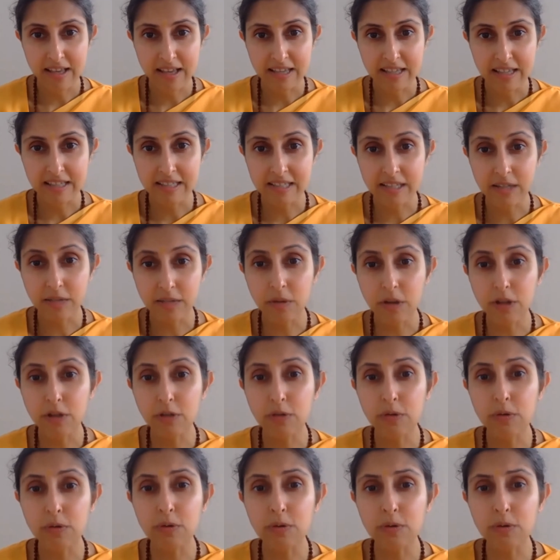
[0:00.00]
He said, well,
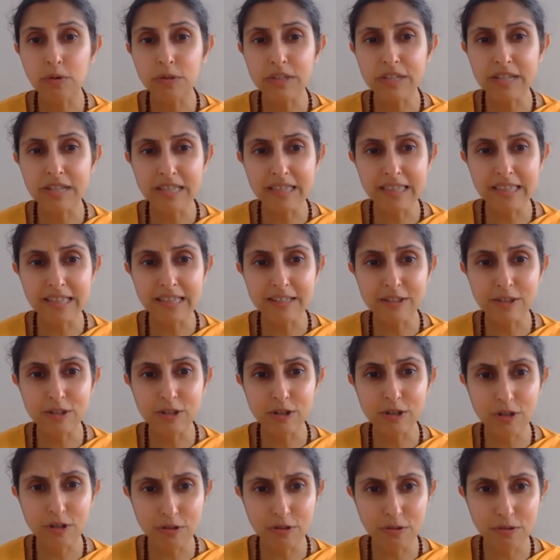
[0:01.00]
who did this
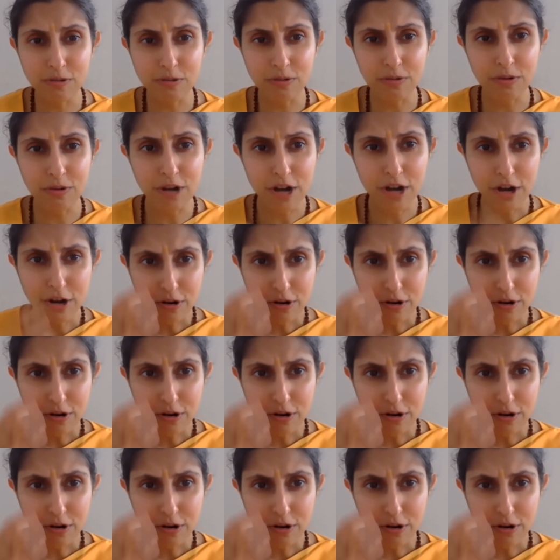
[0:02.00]
to you?